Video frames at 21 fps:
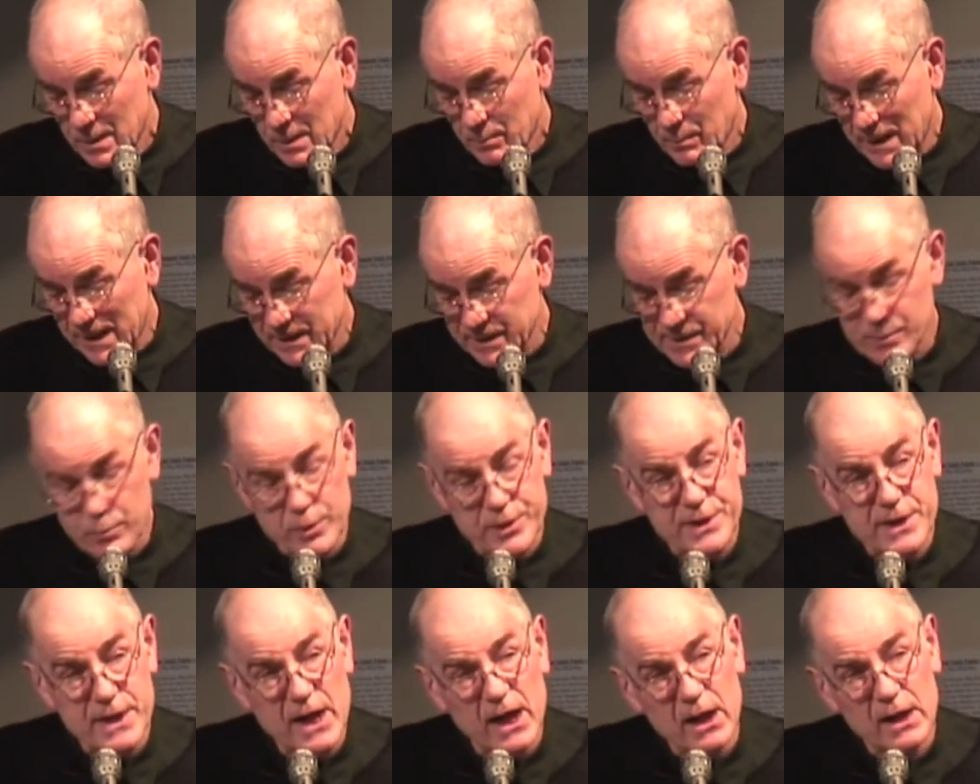Blacks were
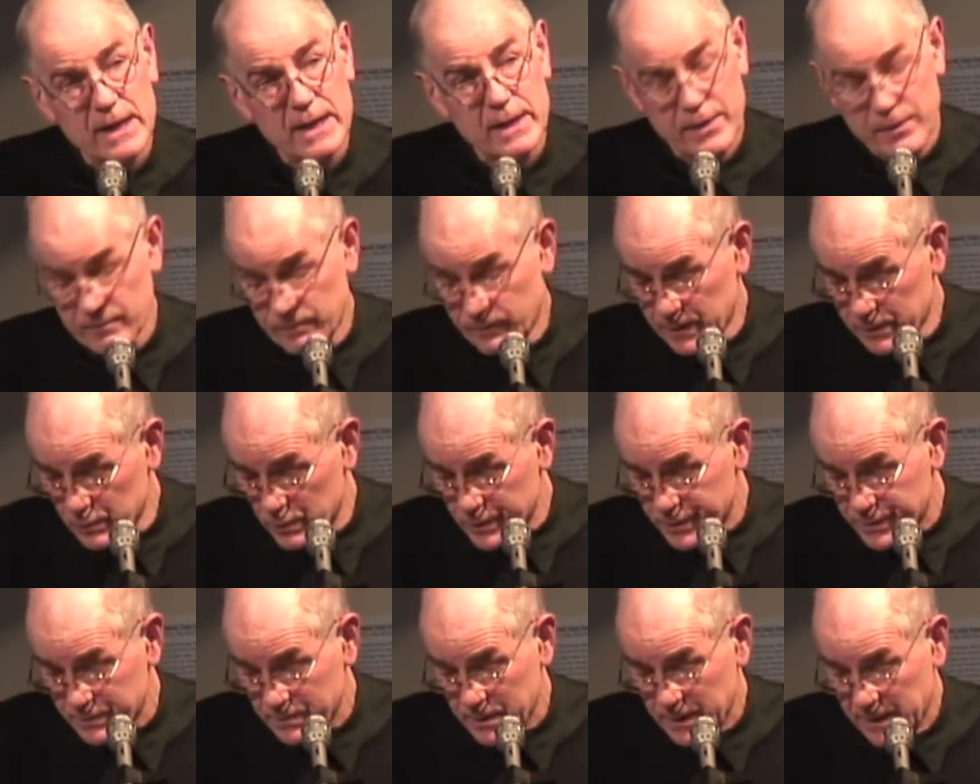denied the vote
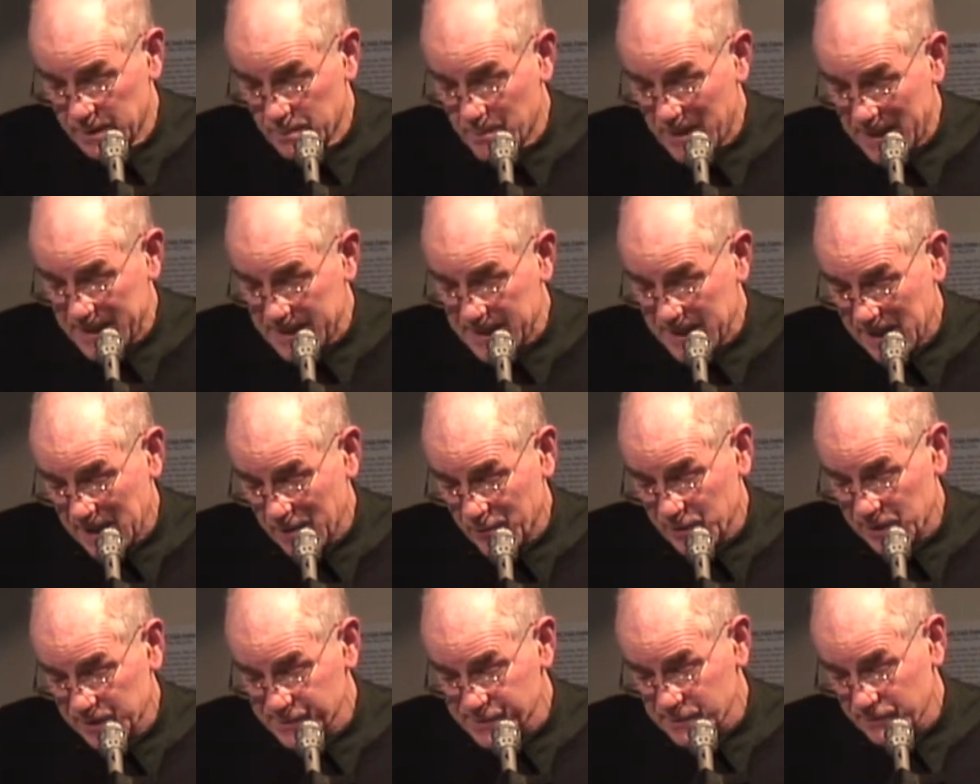in many
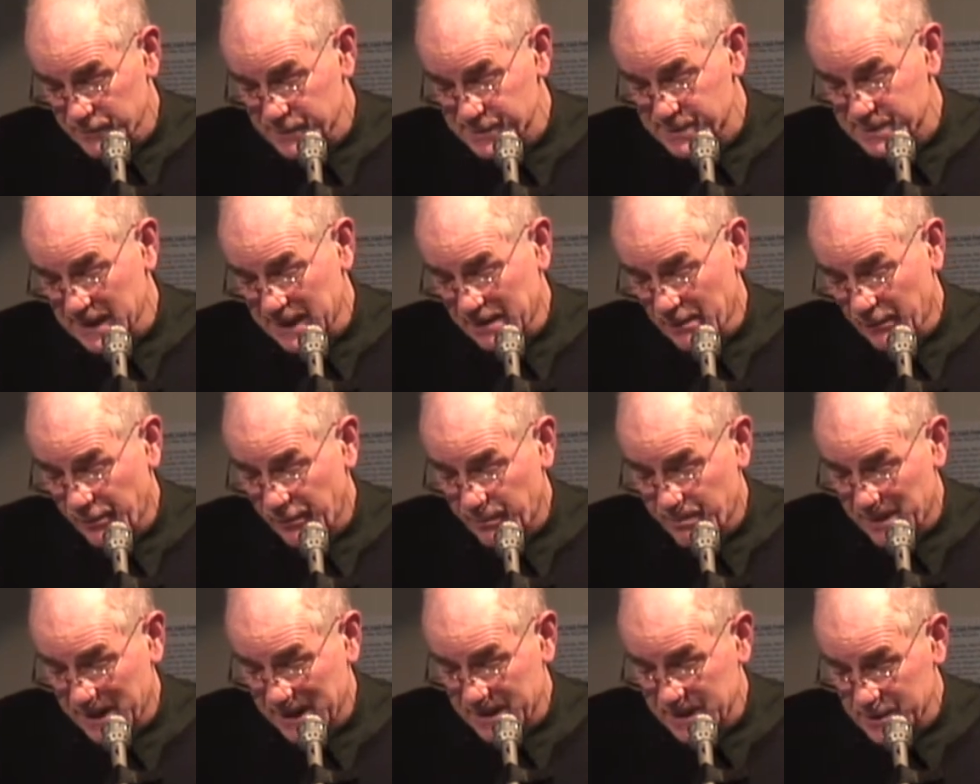areas of the South
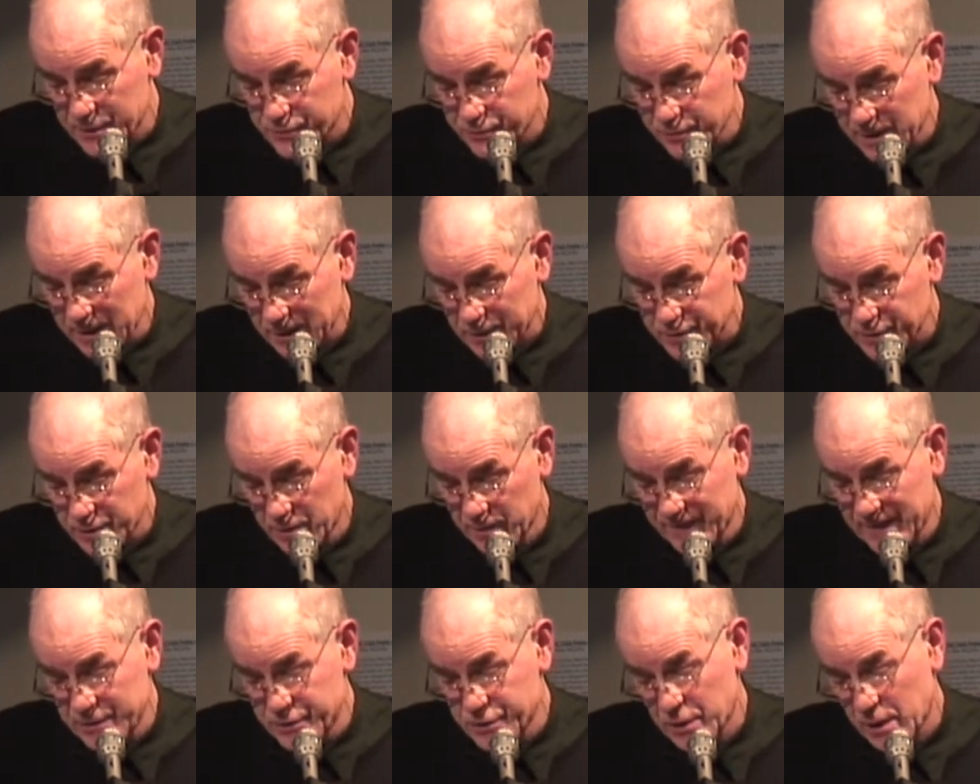by the introduction of
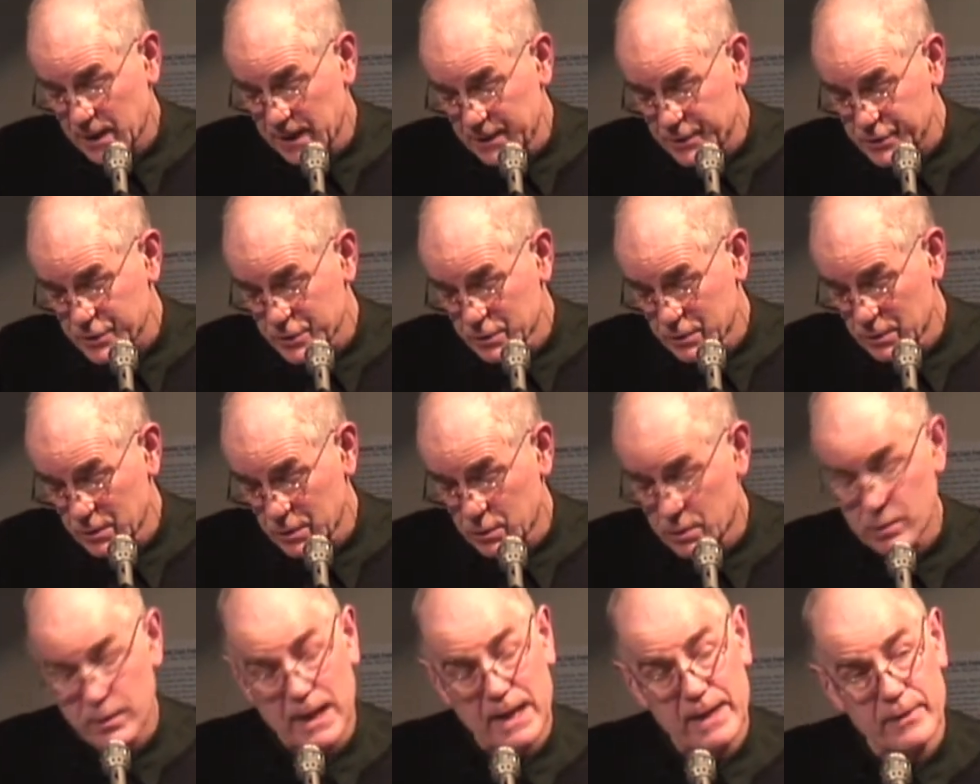educational
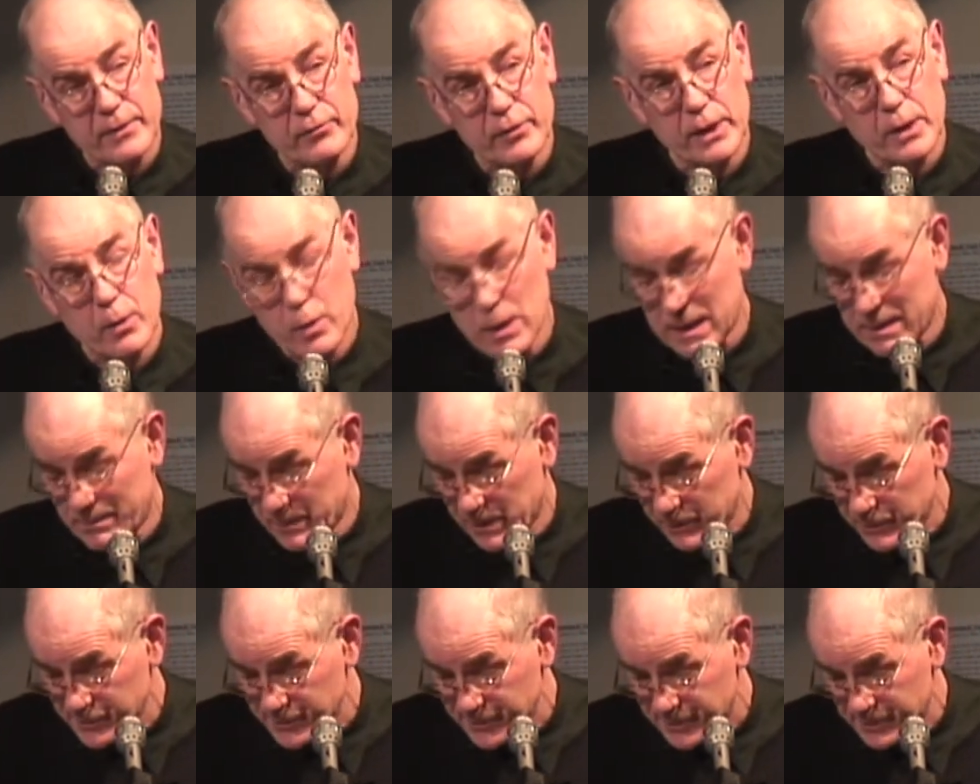or other
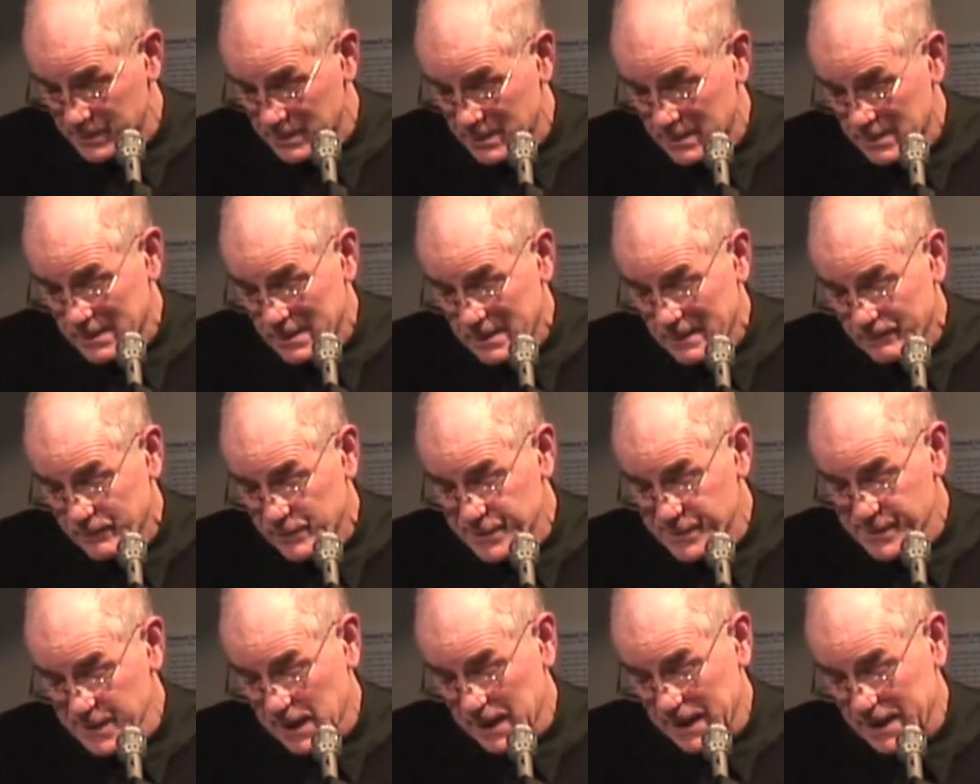requirements
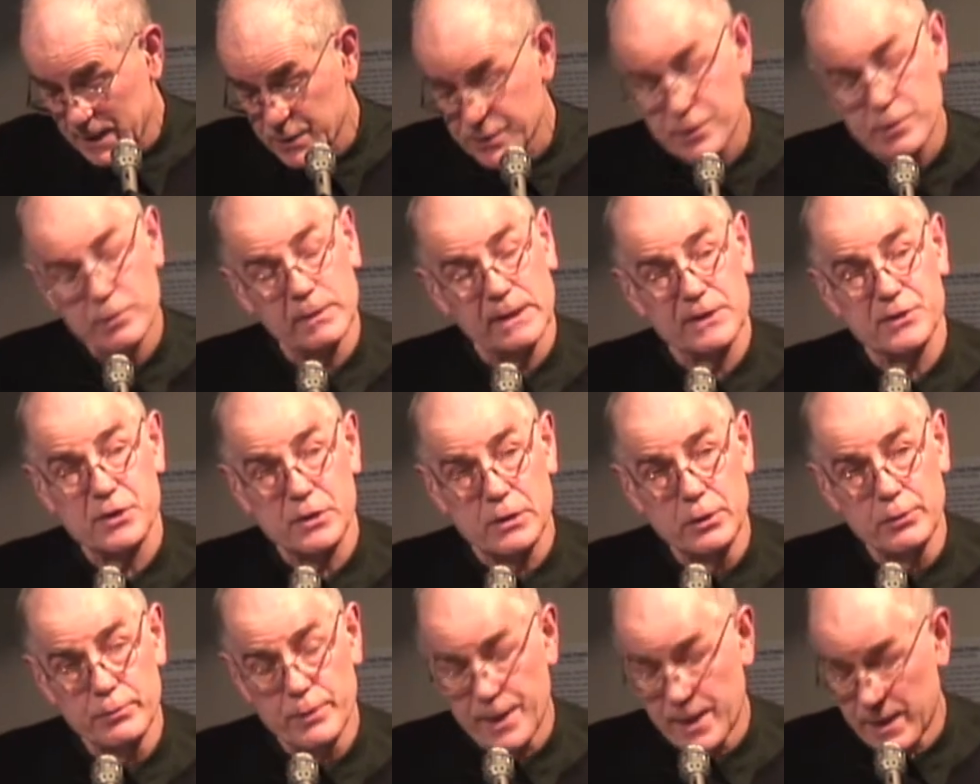designed to
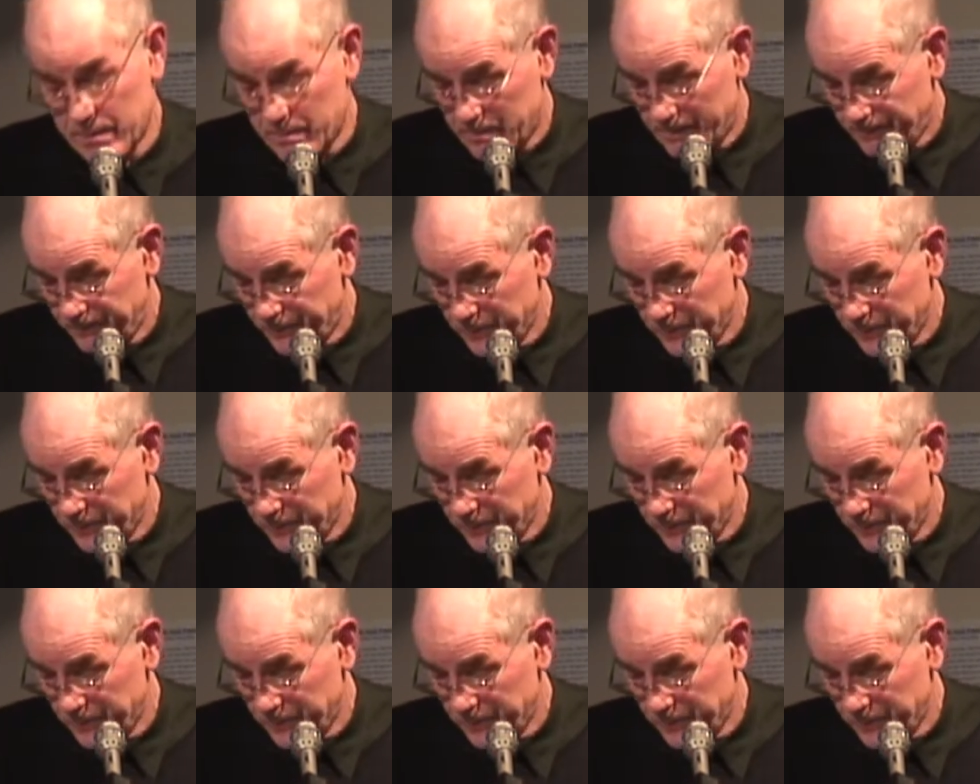exclude them.